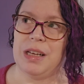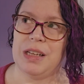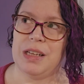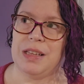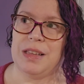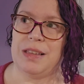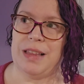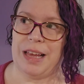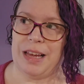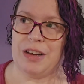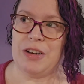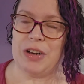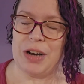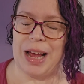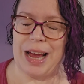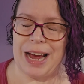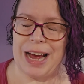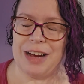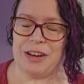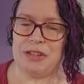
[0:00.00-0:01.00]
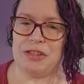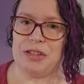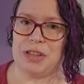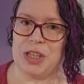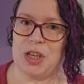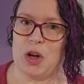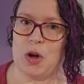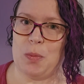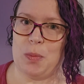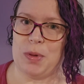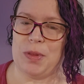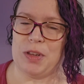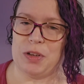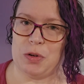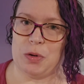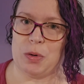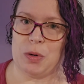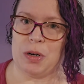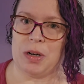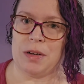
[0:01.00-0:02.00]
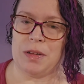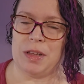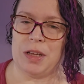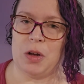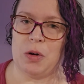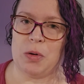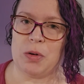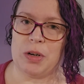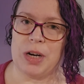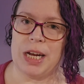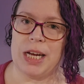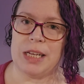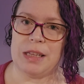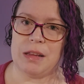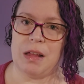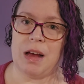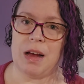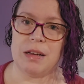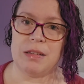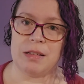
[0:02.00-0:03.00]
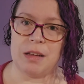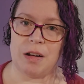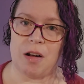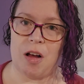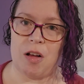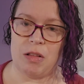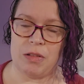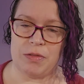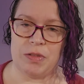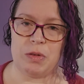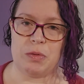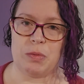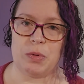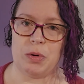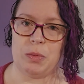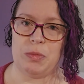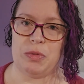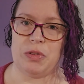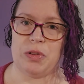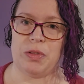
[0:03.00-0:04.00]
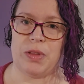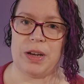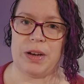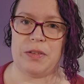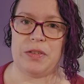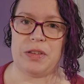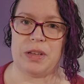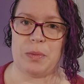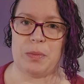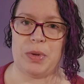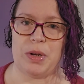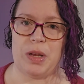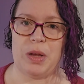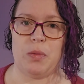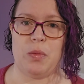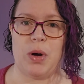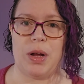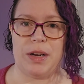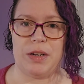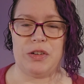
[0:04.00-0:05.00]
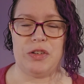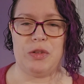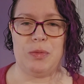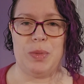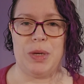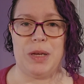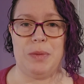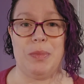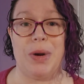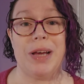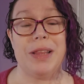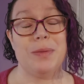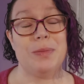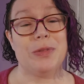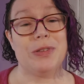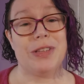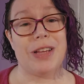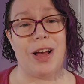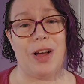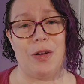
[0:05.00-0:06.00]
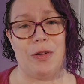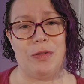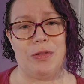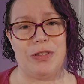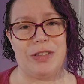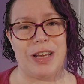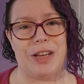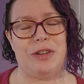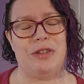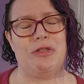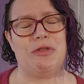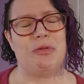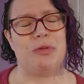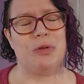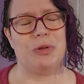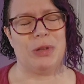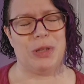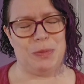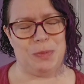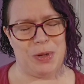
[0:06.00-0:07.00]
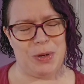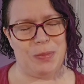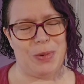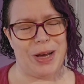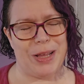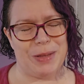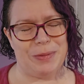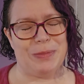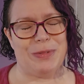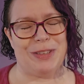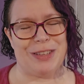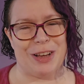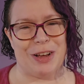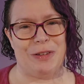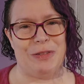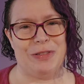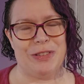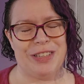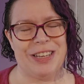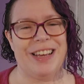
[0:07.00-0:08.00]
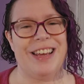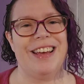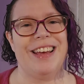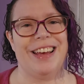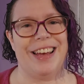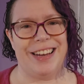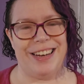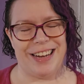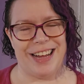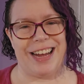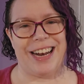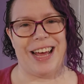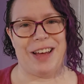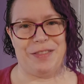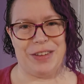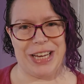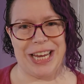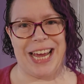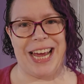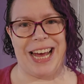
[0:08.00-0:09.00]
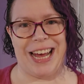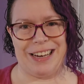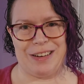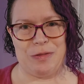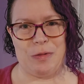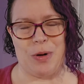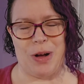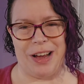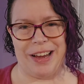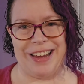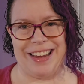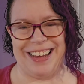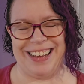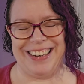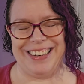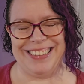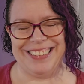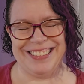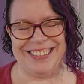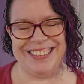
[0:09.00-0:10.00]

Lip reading: They could actually open the door. The owner had locks on all of the rooms so that if somebody wanted to be by themselves and truly be by themselves and not have a cat walk in,